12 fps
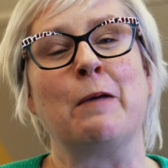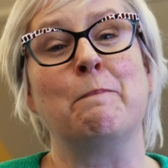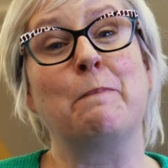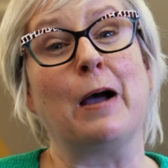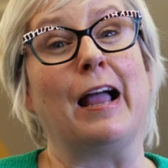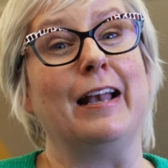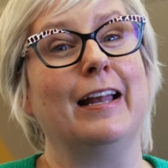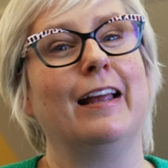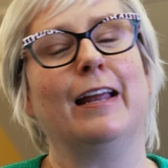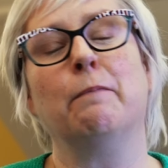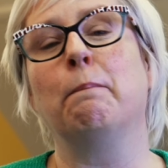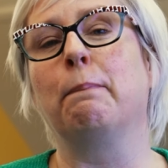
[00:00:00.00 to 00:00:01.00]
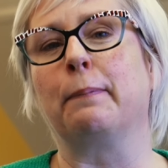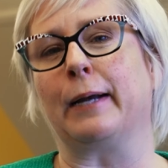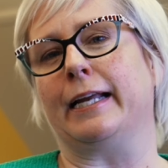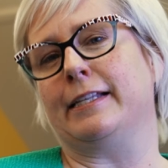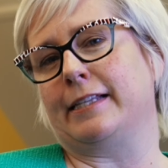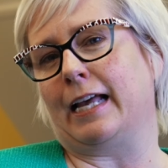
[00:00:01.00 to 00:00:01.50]
But
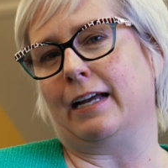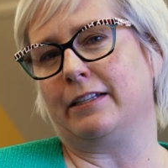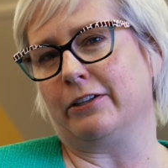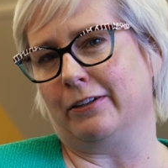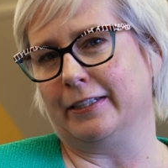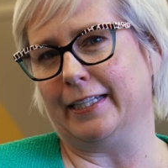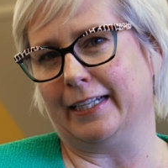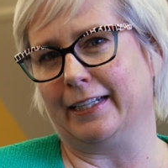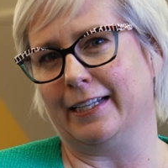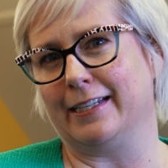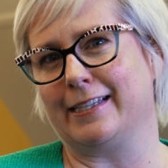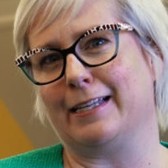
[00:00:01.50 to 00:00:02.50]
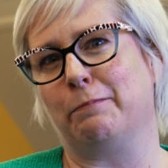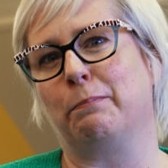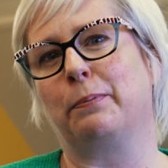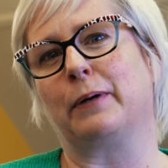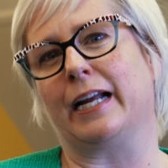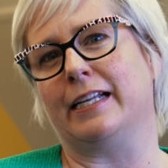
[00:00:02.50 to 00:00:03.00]
embrace that dauntingness,
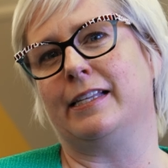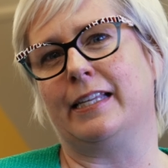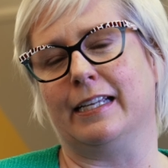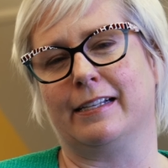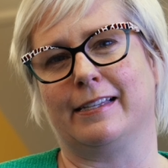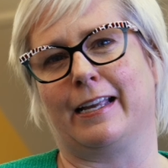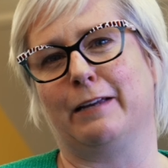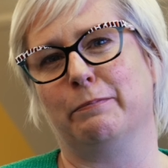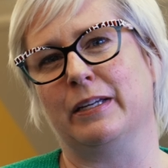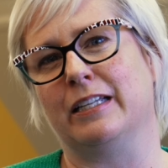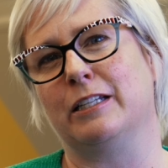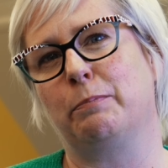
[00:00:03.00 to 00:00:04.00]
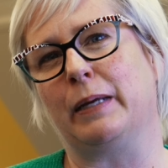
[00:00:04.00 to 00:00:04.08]
embrace the excitement,